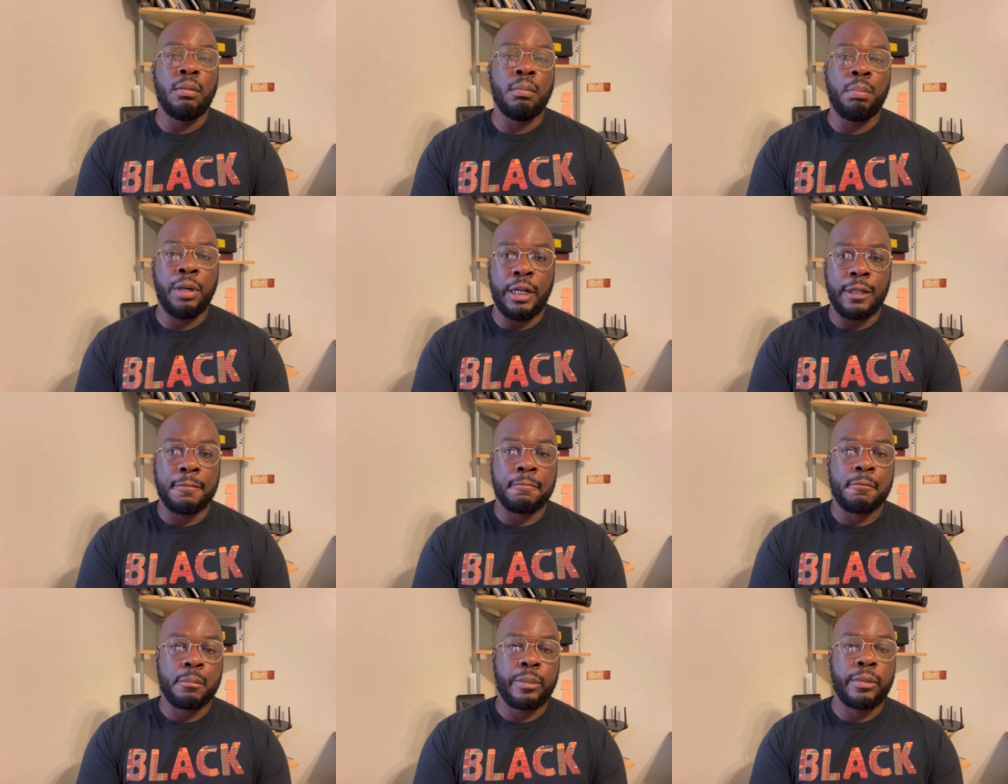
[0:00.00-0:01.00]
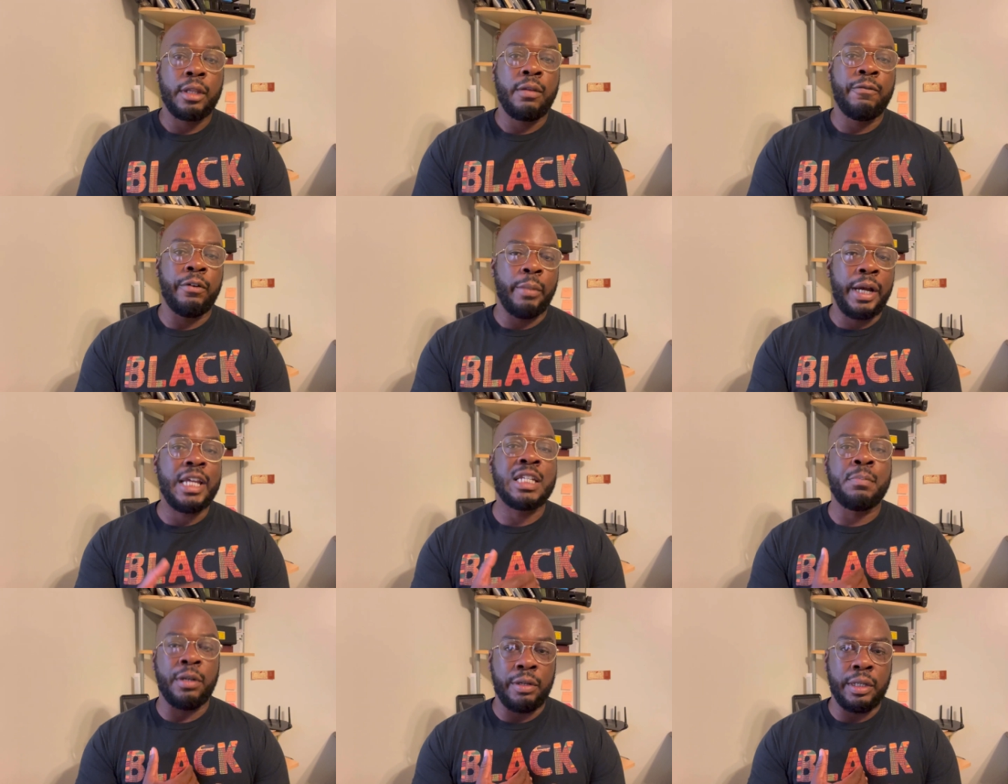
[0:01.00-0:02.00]
But from my
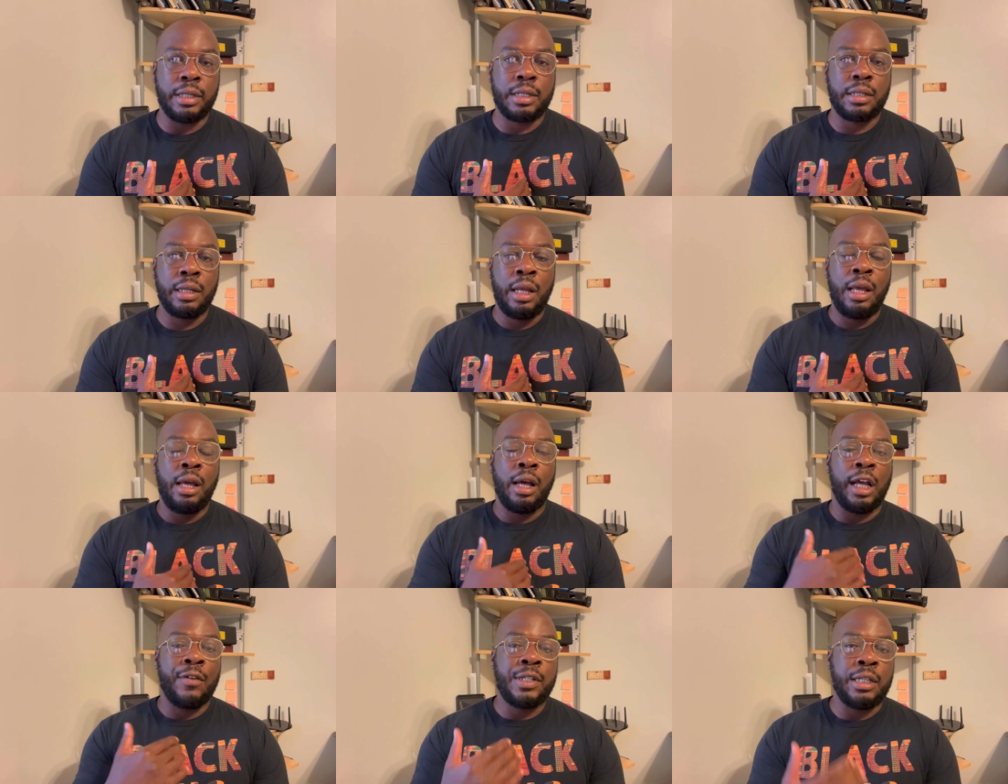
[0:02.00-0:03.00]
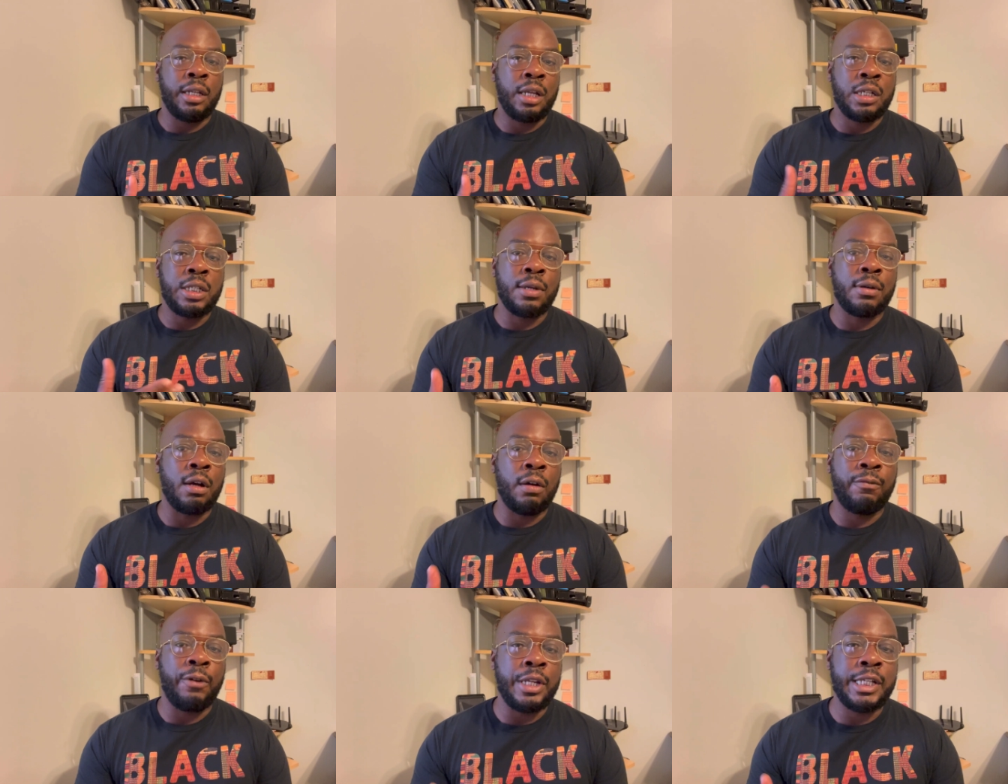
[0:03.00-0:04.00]
experience, I've seen a lot of so-called
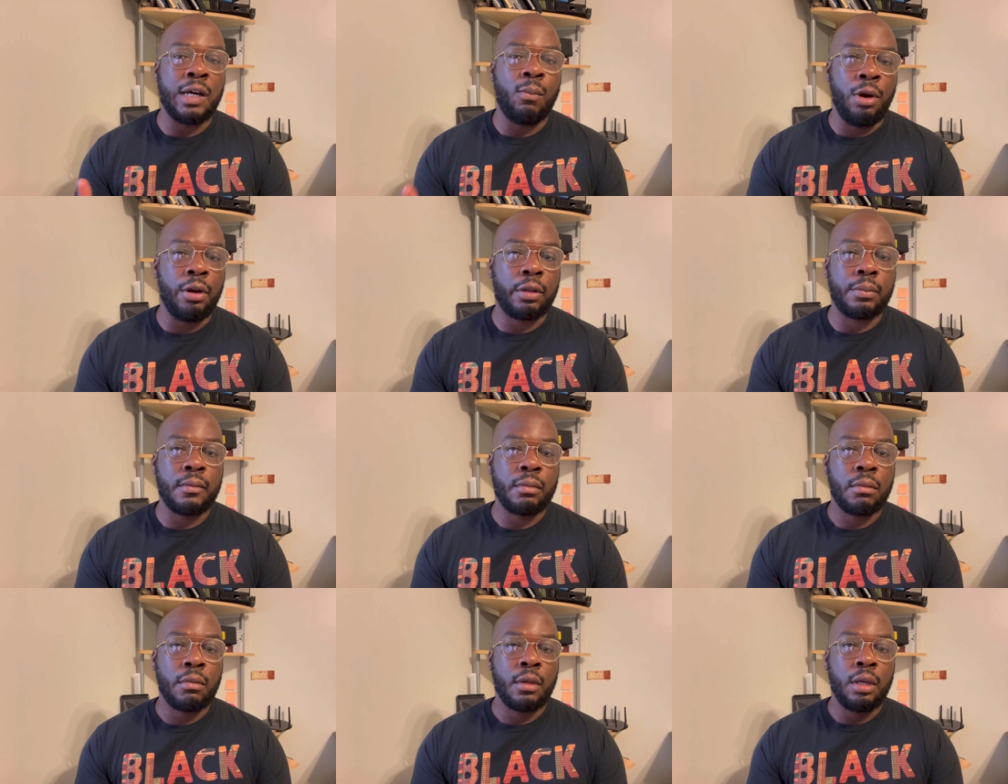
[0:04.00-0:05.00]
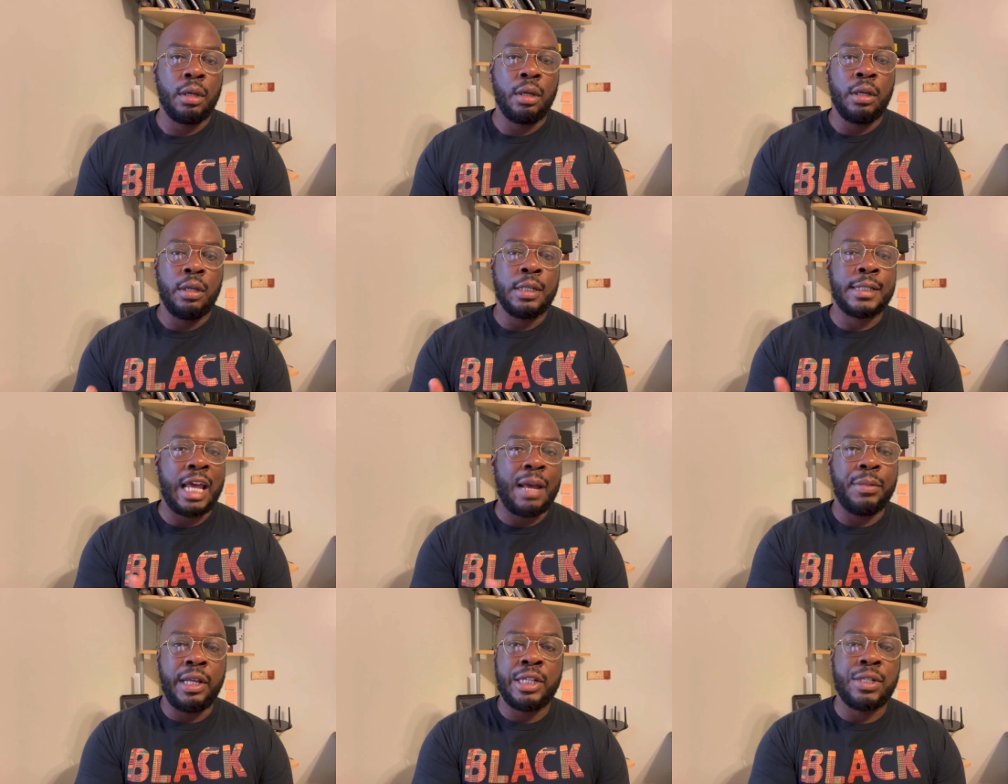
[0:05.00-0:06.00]
friends that work
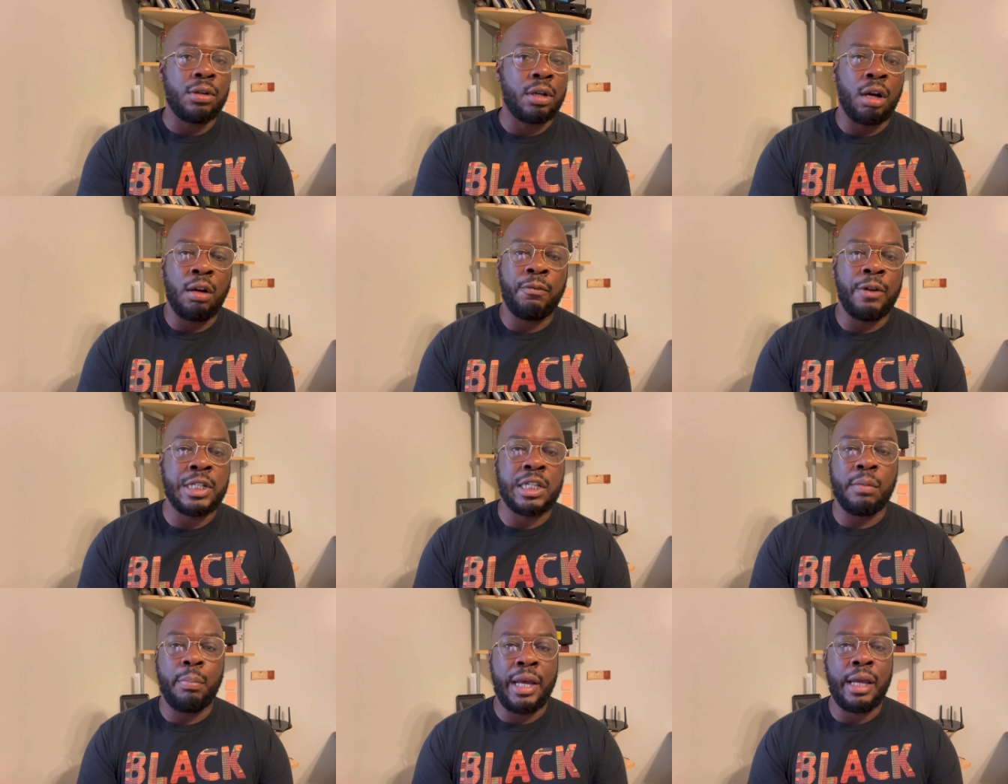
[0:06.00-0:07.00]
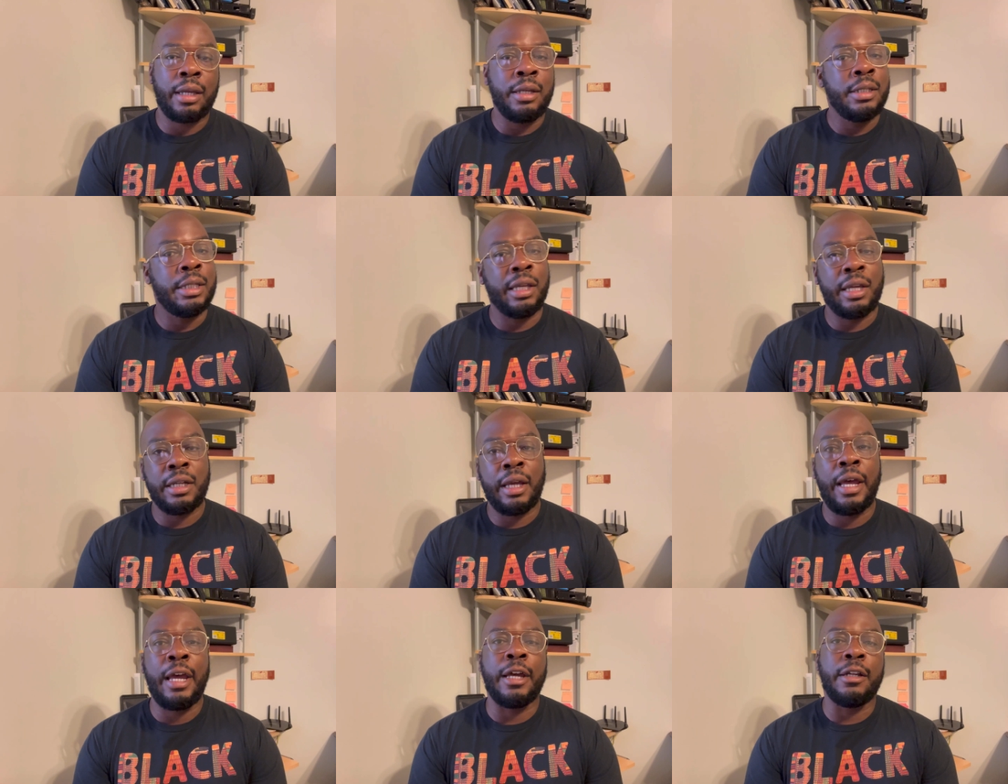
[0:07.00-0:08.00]
stab their so-called friends in the back to get
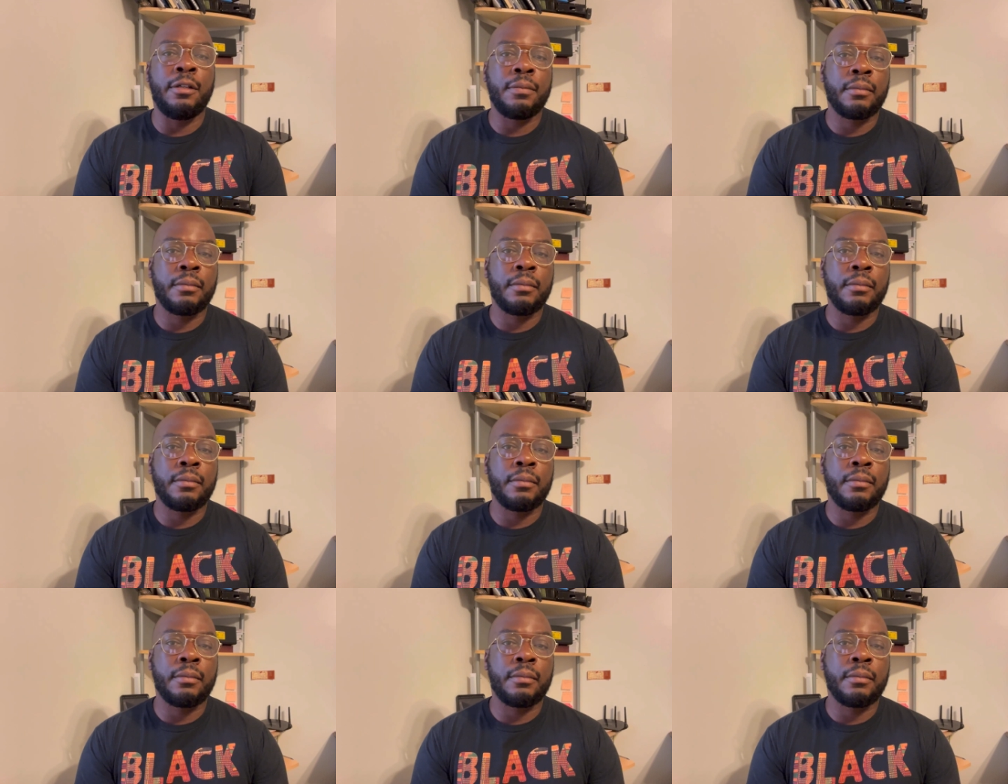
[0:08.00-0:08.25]
ahead.